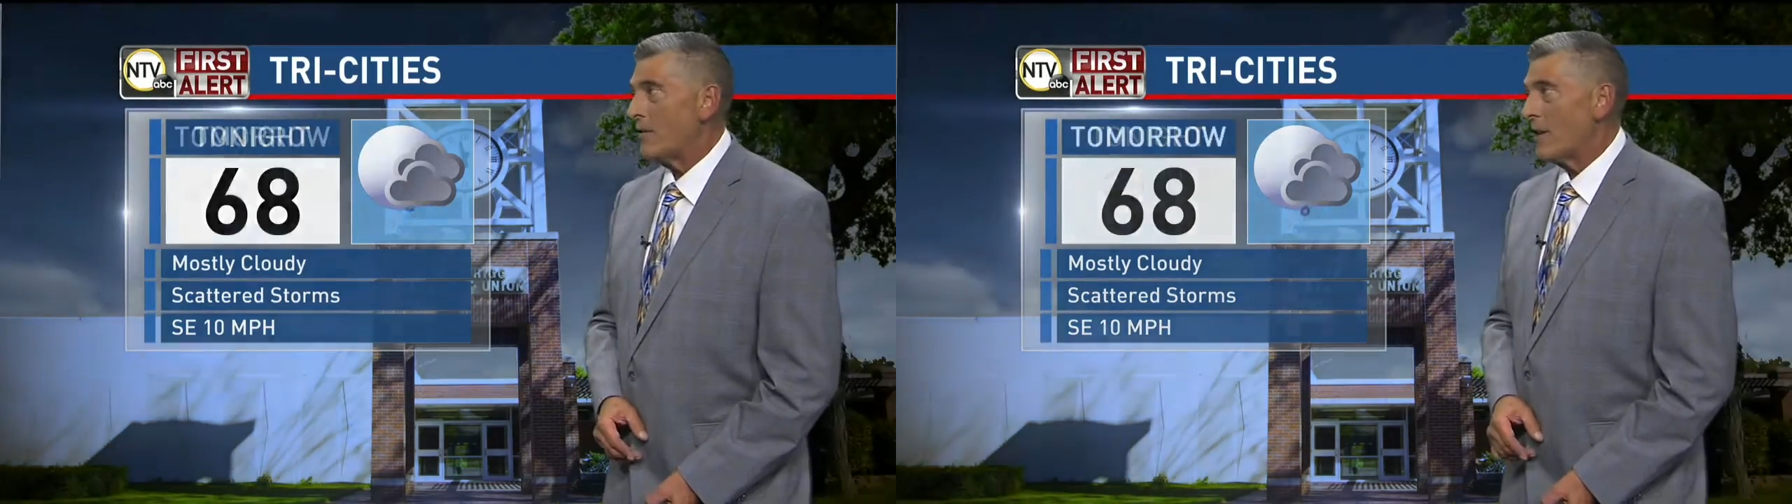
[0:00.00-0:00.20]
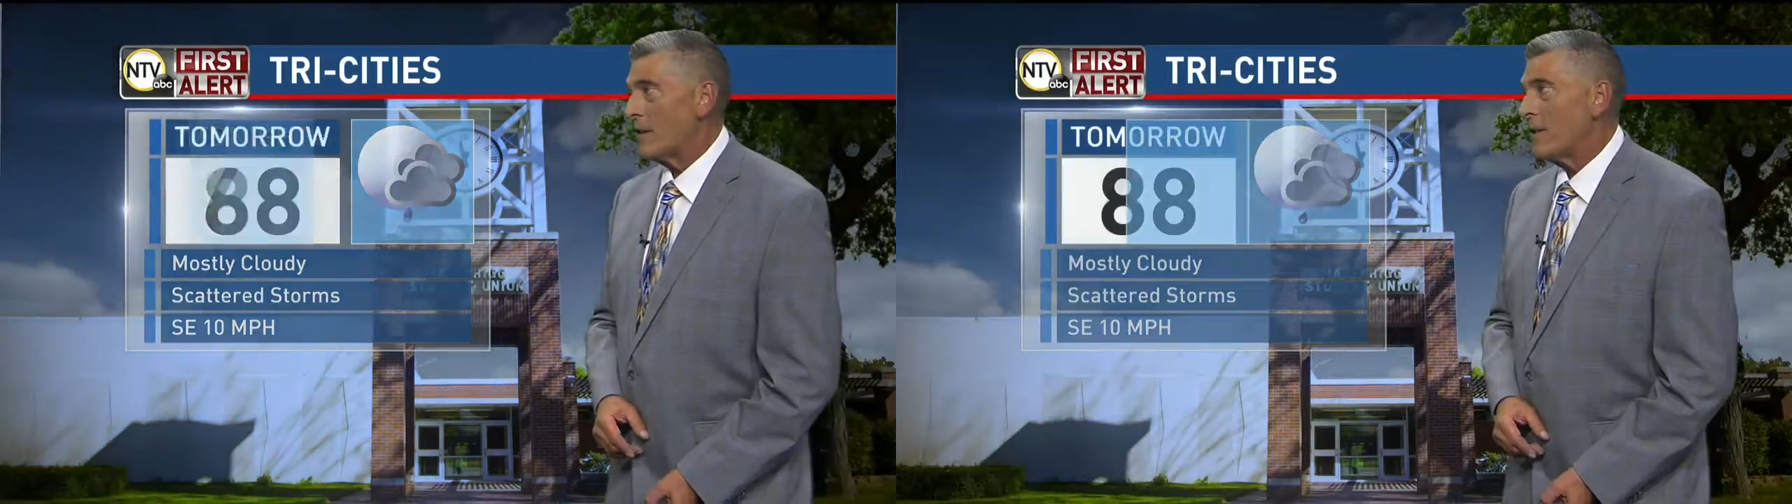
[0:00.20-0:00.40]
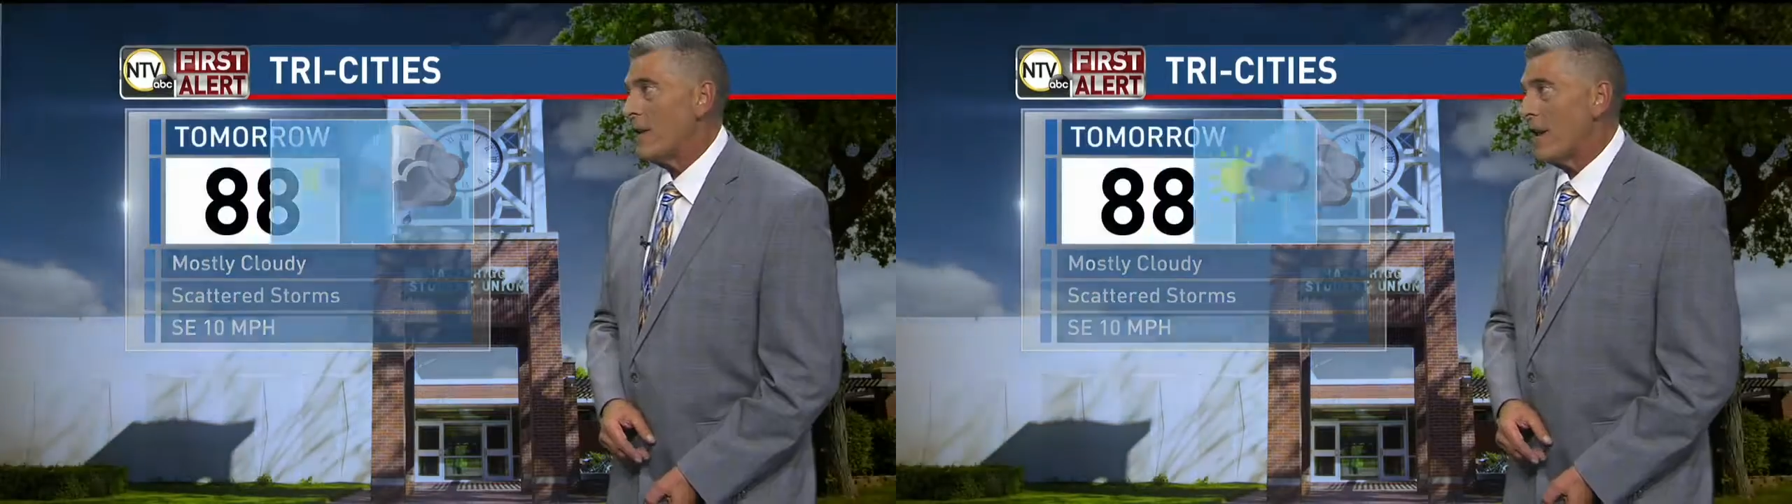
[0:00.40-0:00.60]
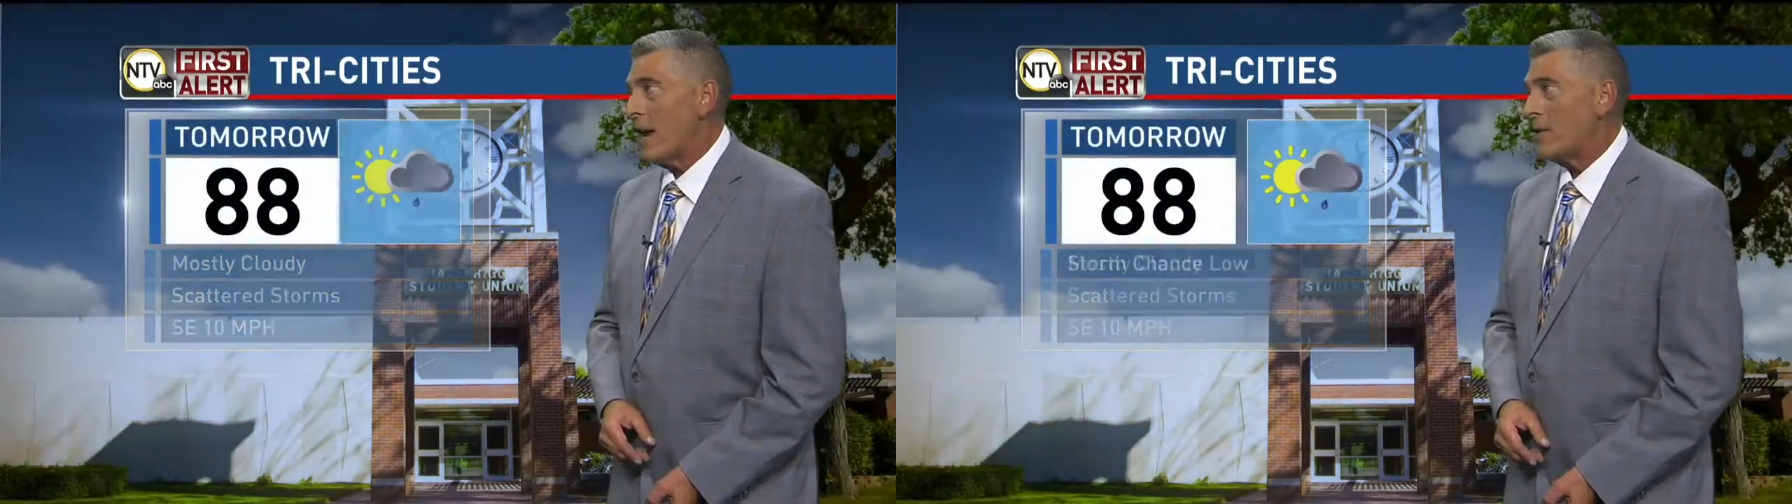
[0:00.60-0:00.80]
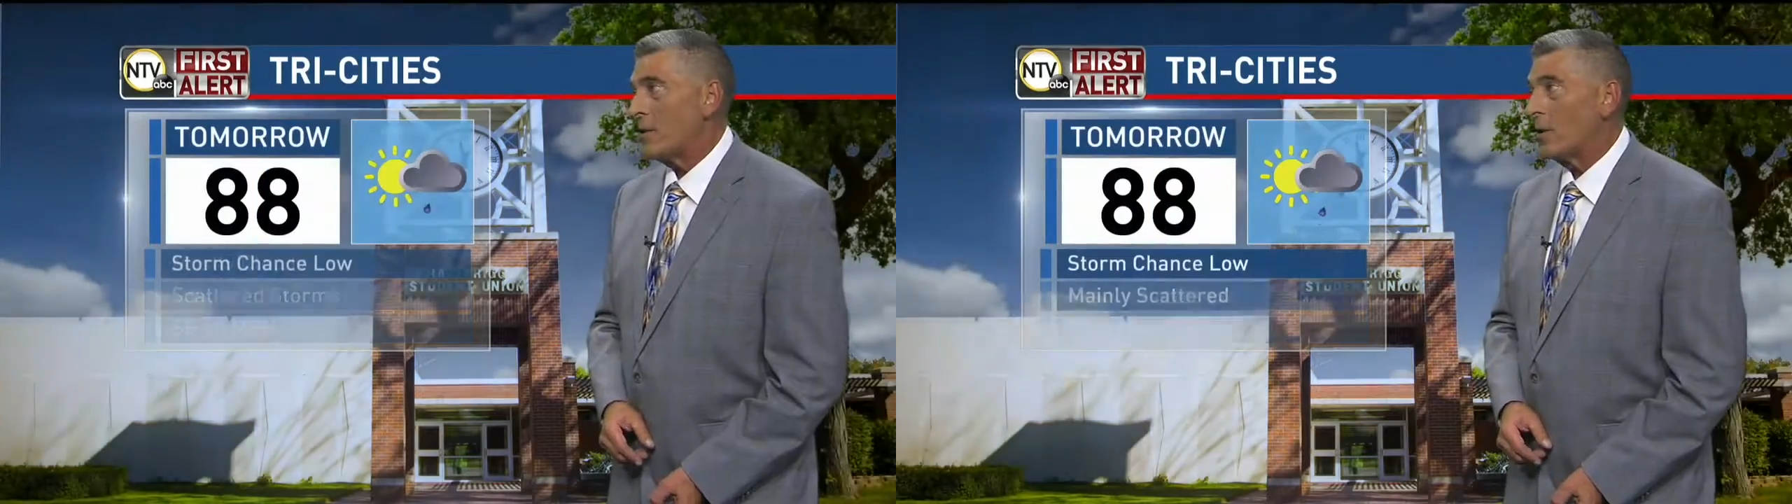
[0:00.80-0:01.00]

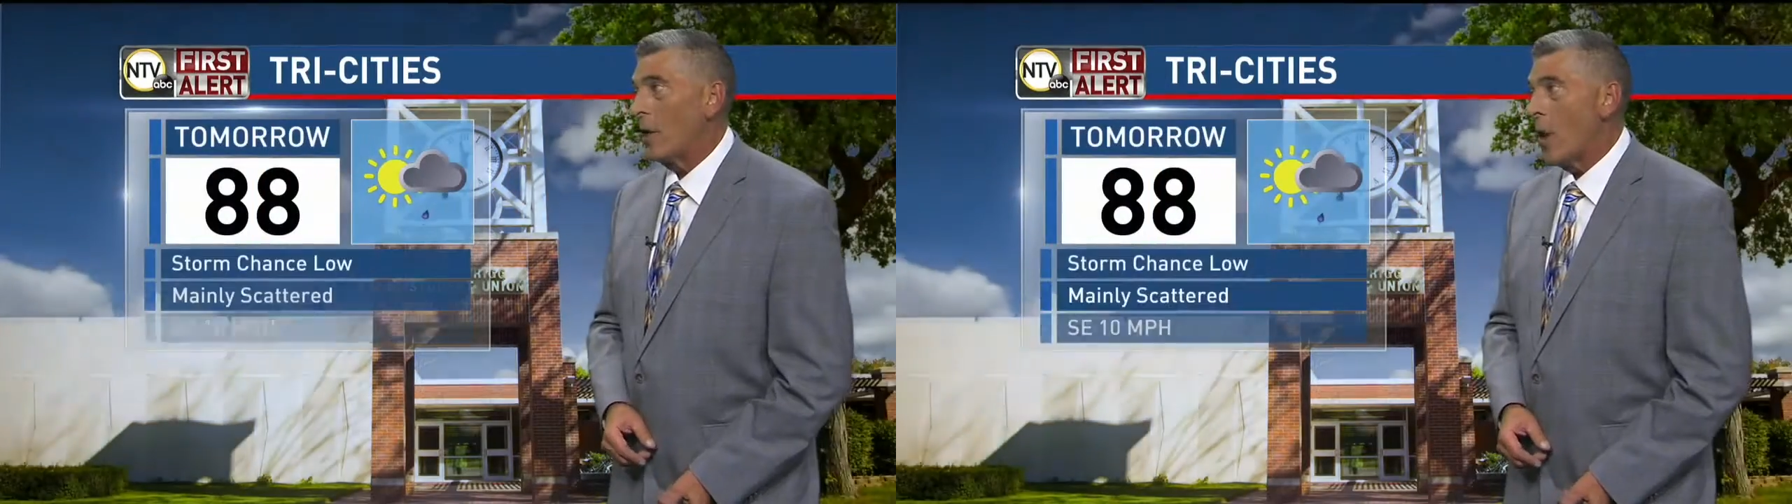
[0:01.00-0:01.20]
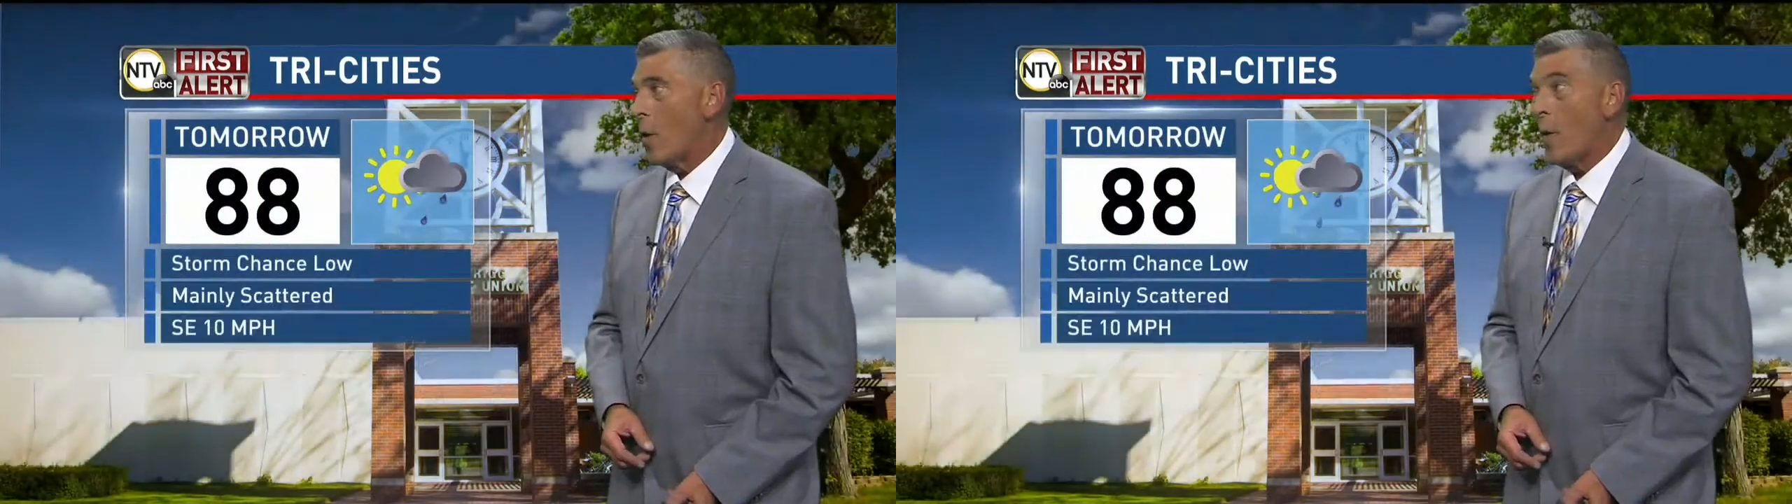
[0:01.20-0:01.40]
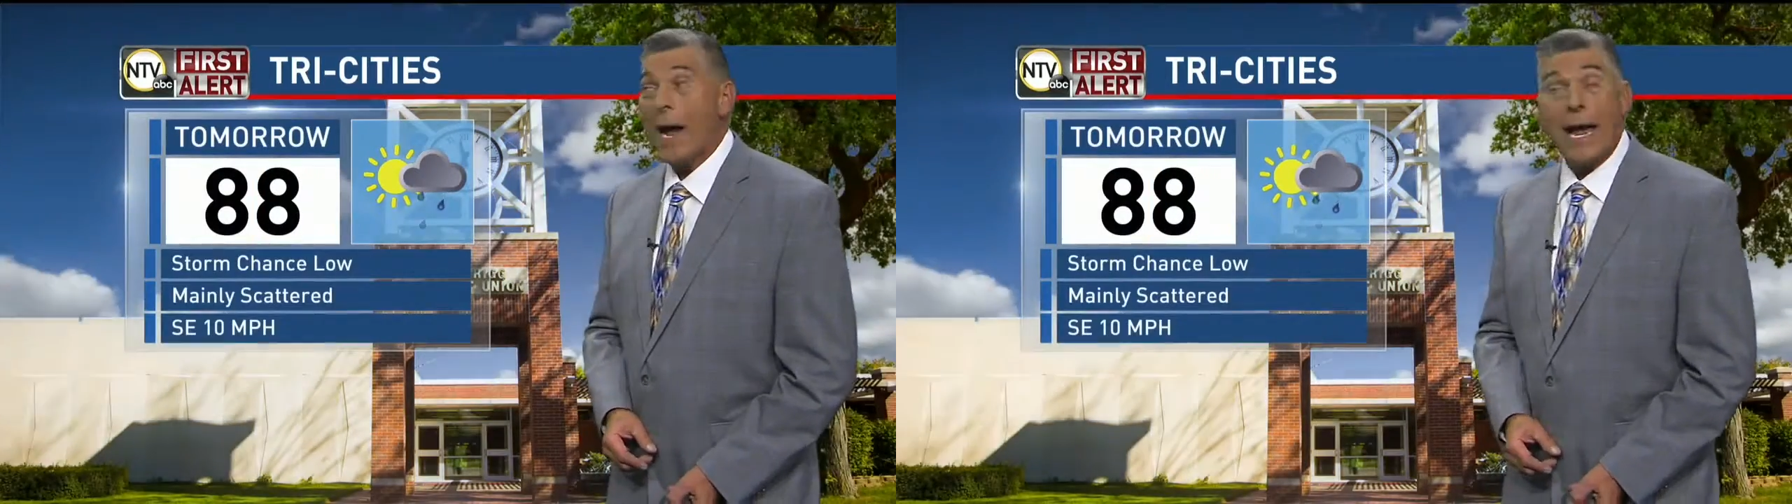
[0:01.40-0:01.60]
68 to low,